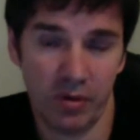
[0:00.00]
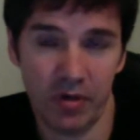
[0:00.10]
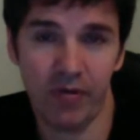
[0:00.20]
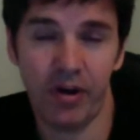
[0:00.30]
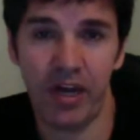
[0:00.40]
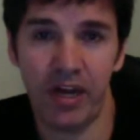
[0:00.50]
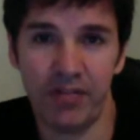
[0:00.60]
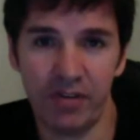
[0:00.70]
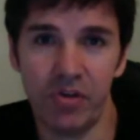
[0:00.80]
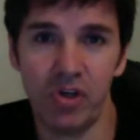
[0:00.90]
find out
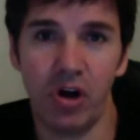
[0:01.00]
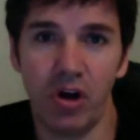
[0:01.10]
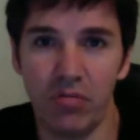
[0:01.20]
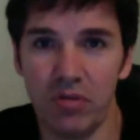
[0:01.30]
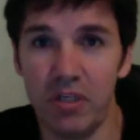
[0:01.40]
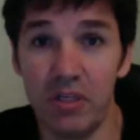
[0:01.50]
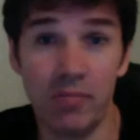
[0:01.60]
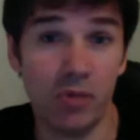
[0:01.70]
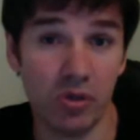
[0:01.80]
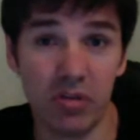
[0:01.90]
if your child is
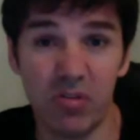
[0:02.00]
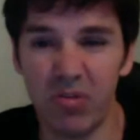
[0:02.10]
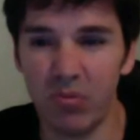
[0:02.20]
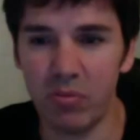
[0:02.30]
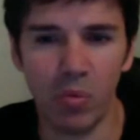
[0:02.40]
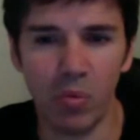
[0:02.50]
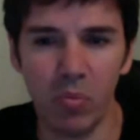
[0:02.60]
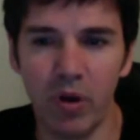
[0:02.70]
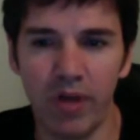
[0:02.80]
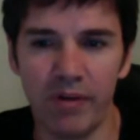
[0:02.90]
musical,
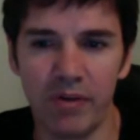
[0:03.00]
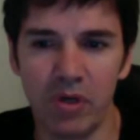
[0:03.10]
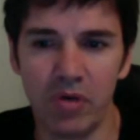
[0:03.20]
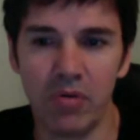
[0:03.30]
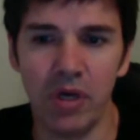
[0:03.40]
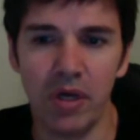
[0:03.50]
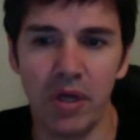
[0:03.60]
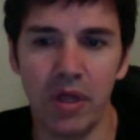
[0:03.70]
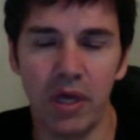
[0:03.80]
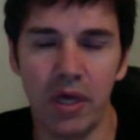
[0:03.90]
whatever." So,
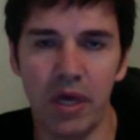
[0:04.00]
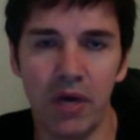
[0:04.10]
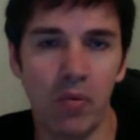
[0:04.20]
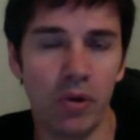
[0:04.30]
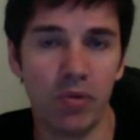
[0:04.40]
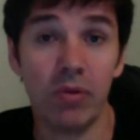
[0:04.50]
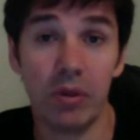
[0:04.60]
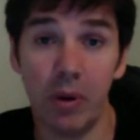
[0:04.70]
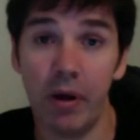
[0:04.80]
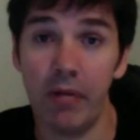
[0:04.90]
and it worked really
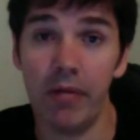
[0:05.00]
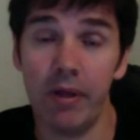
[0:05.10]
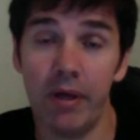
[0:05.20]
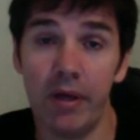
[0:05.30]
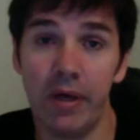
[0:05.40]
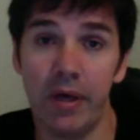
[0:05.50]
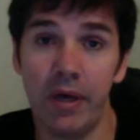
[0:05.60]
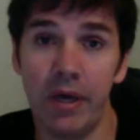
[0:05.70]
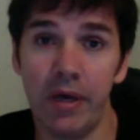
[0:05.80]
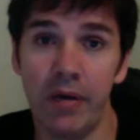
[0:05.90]
well,
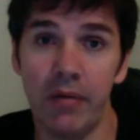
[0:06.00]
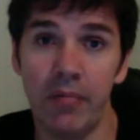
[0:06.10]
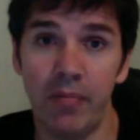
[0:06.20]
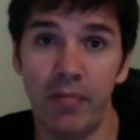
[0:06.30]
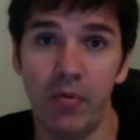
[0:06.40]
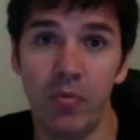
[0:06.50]
and people